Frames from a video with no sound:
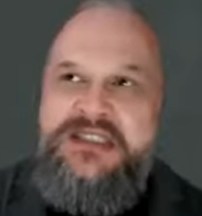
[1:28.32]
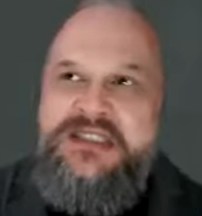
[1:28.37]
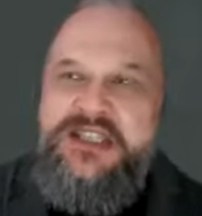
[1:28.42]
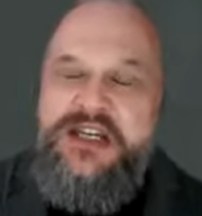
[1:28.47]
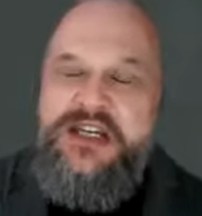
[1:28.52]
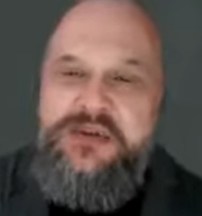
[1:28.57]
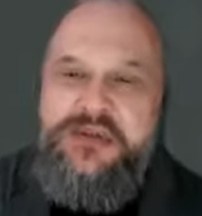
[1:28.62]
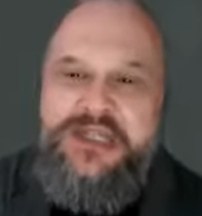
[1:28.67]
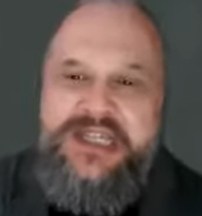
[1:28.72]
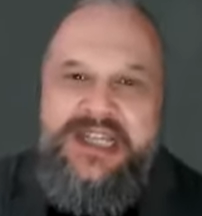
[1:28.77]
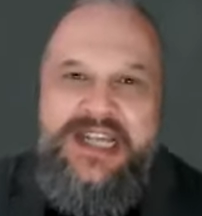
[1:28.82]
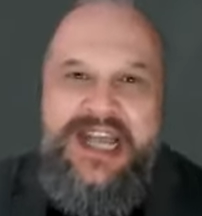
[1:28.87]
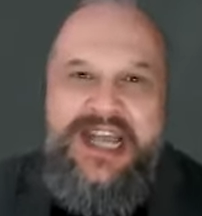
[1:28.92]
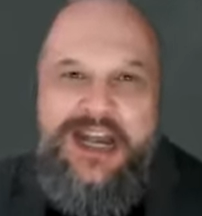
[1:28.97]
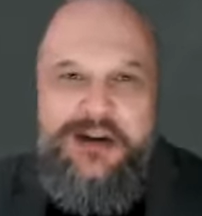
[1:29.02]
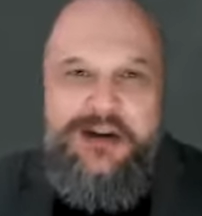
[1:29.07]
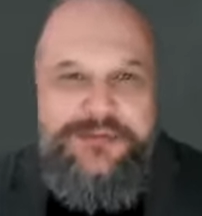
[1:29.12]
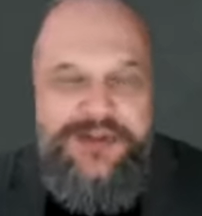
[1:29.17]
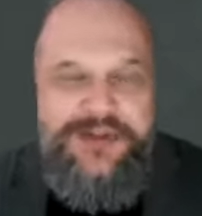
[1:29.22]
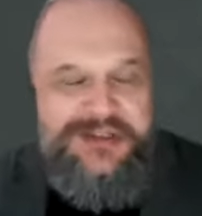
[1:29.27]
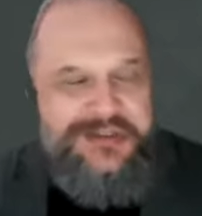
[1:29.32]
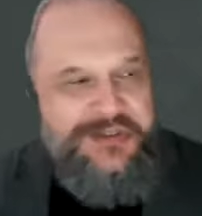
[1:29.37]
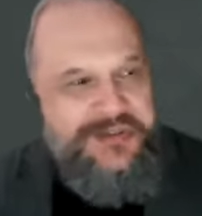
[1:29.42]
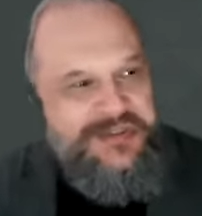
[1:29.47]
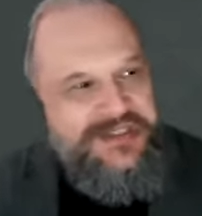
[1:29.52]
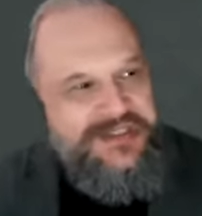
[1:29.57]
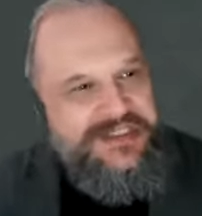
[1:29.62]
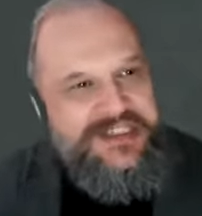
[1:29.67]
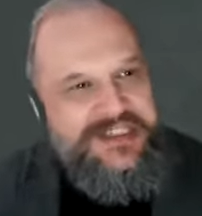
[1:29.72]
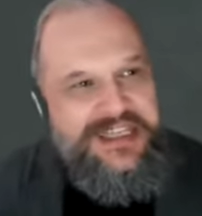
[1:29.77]
So our founder
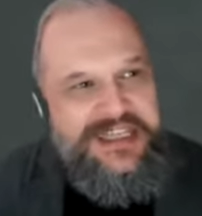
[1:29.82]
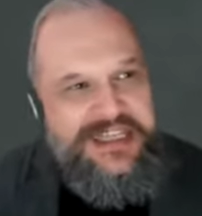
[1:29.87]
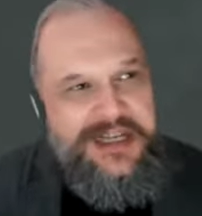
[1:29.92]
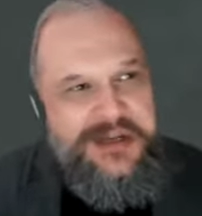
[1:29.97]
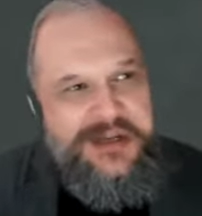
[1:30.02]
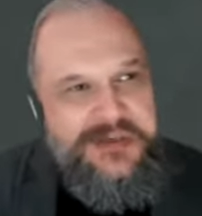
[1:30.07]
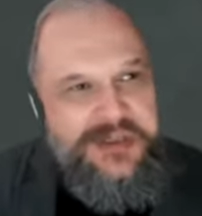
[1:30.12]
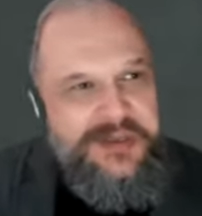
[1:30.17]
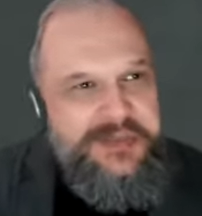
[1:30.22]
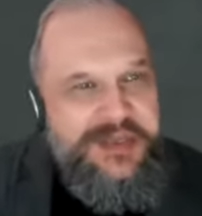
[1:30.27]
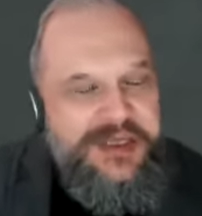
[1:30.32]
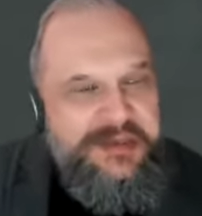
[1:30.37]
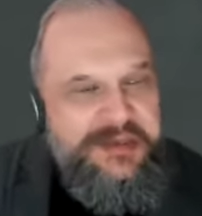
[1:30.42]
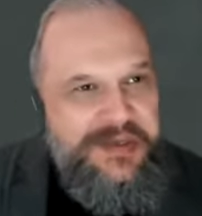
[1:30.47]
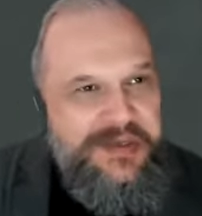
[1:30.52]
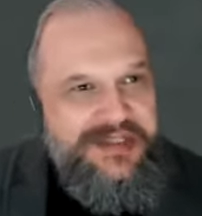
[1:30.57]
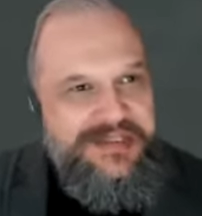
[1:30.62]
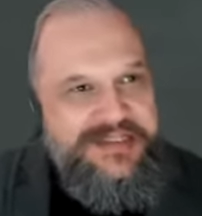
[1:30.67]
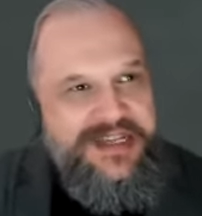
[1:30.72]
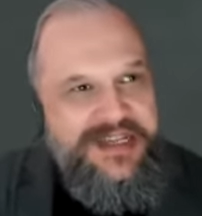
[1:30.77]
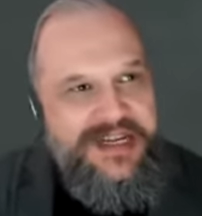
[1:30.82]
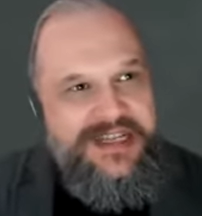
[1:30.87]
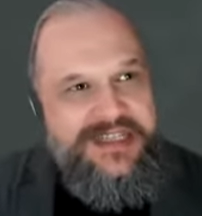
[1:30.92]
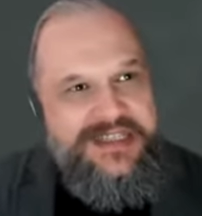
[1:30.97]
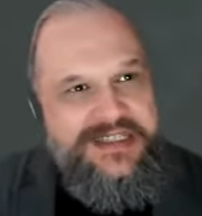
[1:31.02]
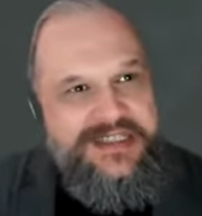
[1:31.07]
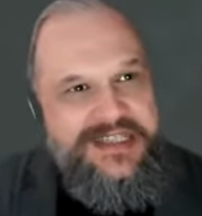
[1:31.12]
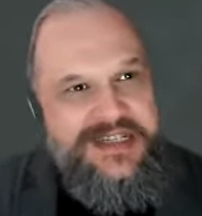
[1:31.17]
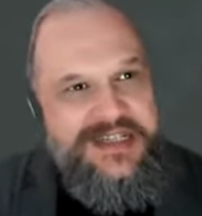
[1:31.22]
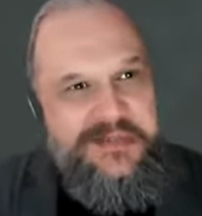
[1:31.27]
and CEO Kabir
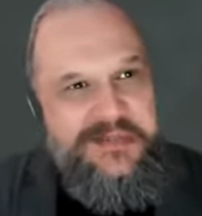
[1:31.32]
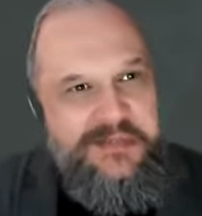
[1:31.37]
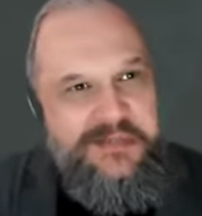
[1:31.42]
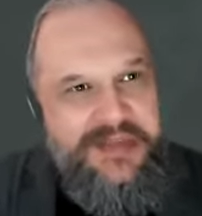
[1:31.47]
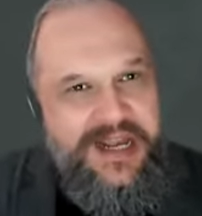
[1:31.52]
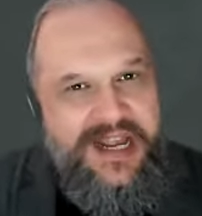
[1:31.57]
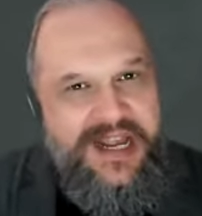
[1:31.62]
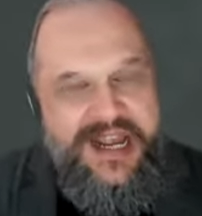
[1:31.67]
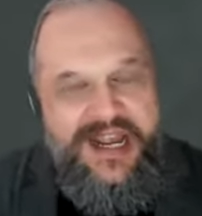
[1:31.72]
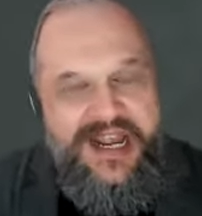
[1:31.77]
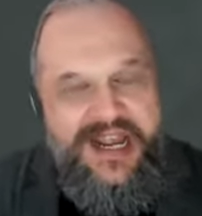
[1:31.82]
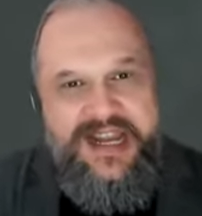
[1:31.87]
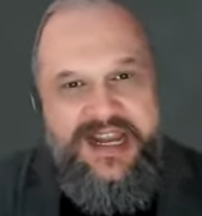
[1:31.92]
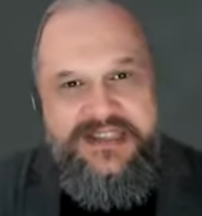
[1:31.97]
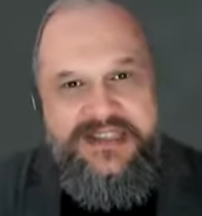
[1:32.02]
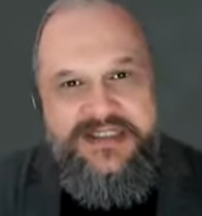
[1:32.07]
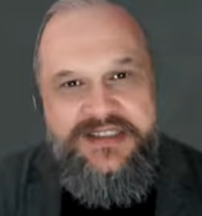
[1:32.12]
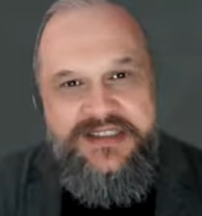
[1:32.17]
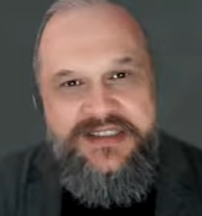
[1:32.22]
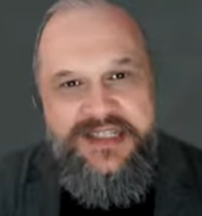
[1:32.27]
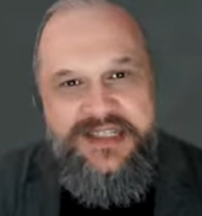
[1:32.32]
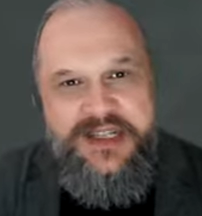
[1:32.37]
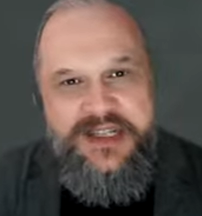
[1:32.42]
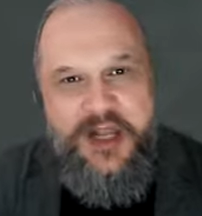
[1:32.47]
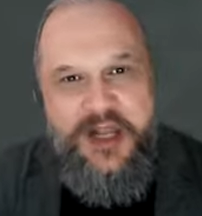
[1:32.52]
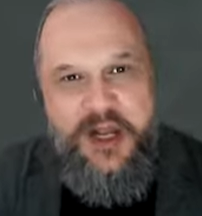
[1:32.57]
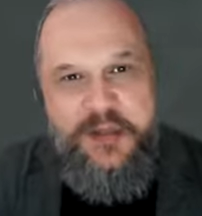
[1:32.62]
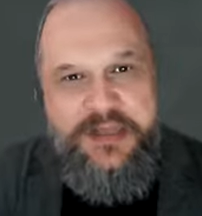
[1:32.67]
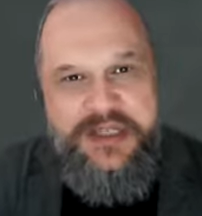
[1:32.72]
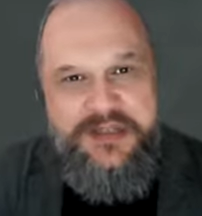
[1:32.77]
Barday um, had
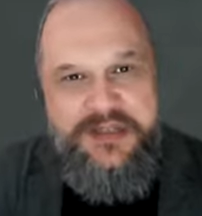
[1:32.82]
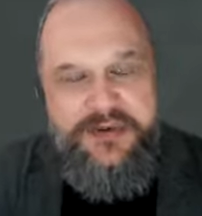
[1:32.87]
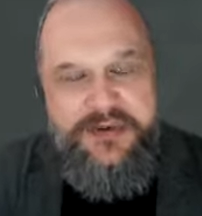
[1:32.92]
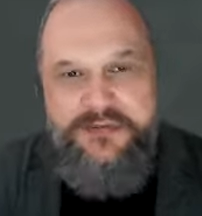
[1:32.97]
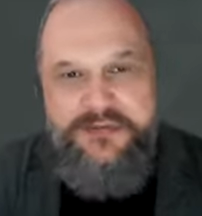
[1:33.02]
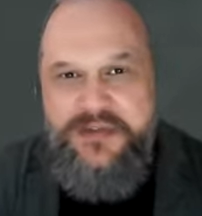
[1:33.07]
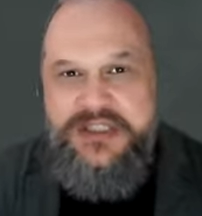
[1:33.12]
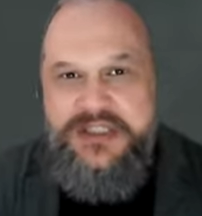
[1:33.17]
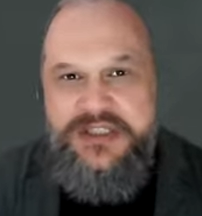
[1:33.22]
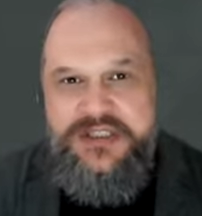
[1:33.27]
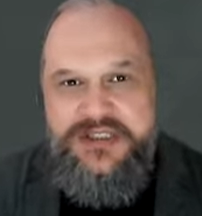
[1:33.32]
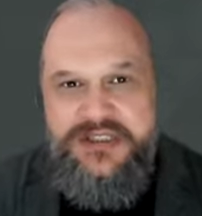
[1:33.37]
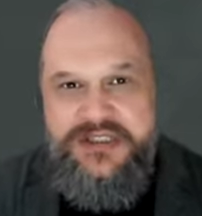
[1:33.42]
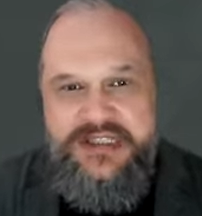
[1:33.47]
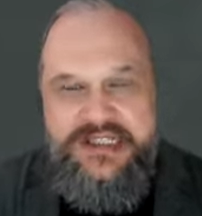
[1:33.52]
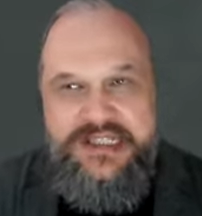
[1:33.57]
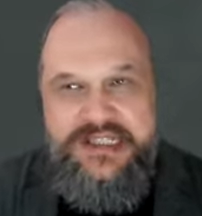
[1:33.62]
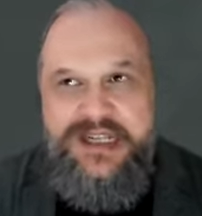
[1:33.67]
a bit of a vision.